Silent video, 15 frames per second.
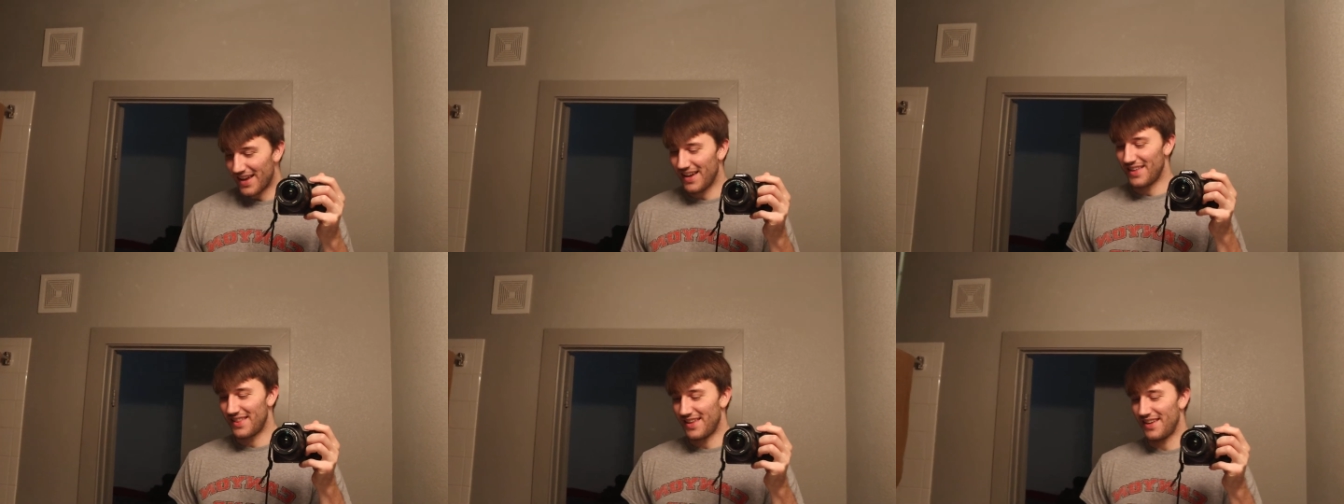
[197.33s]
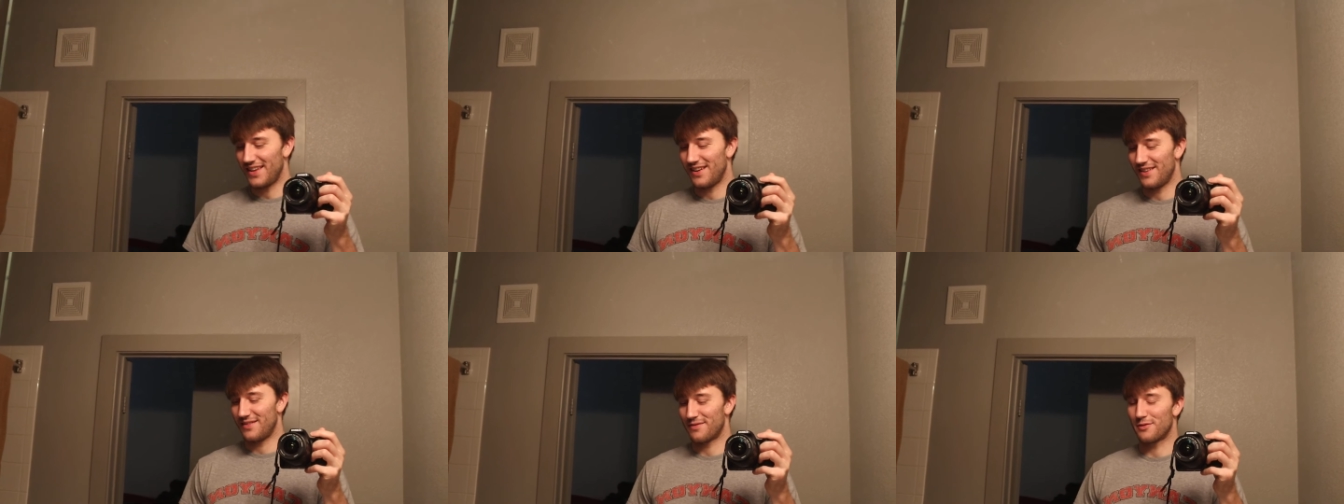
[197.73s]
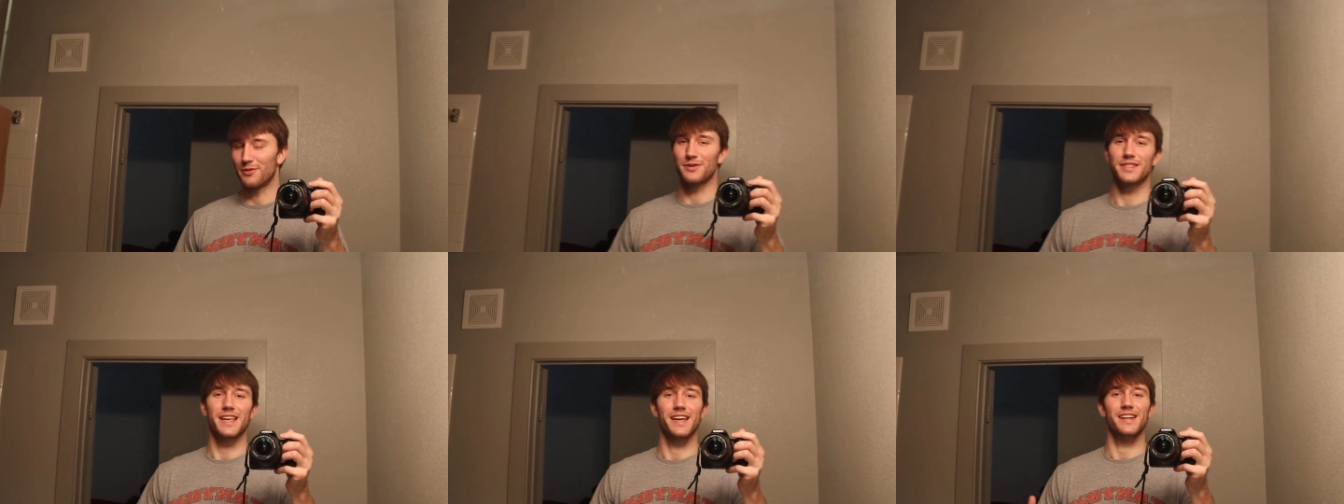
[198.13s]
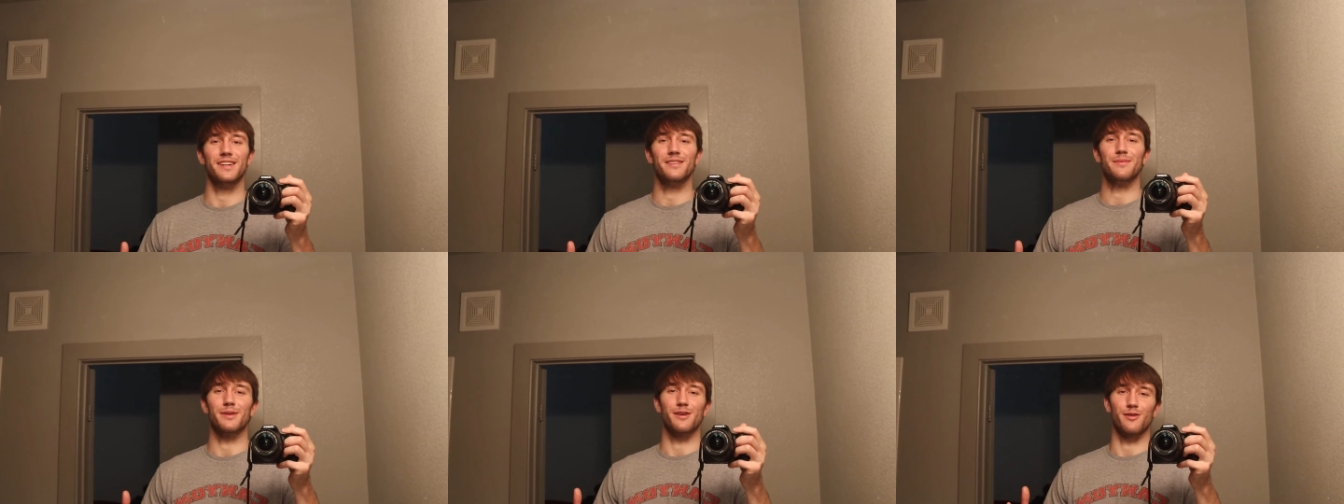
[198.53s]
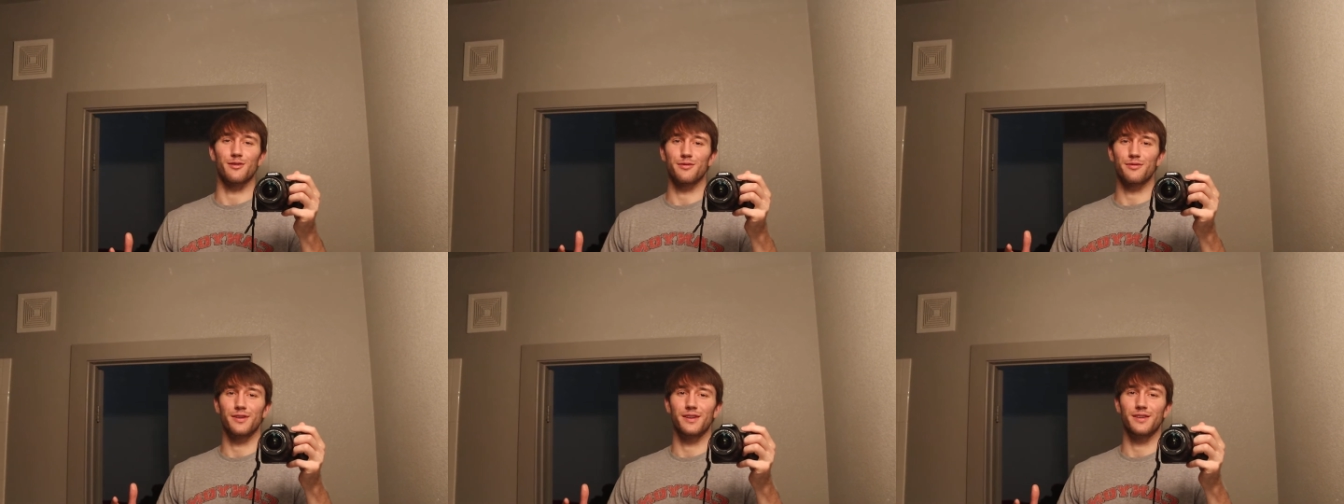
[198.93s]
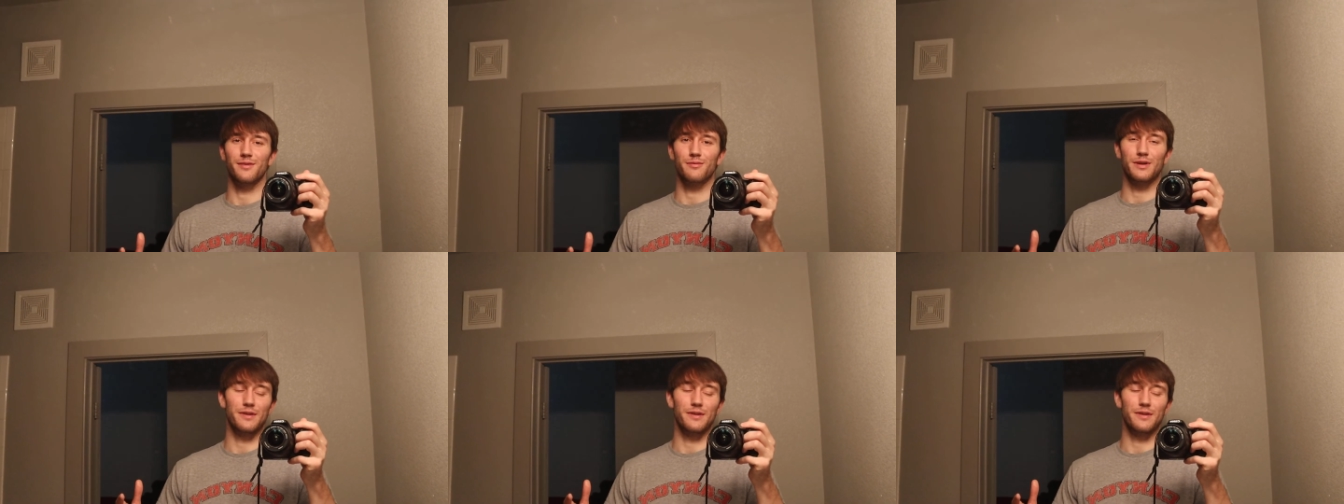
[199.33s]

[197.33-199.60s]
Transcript: And then, of course, Anna, my girlfriend,